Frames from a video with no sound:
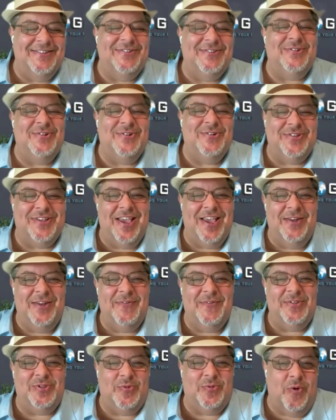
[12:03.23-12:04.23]
So it's kind of
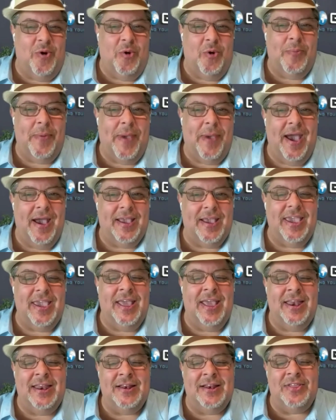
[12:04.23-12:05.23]
a throwback,
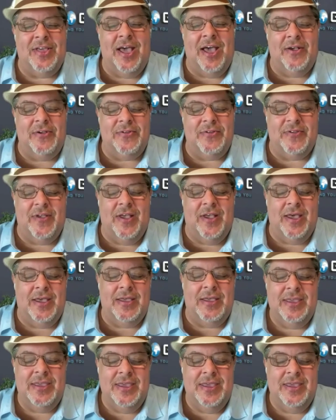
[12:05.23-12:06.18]
and it allows, uh,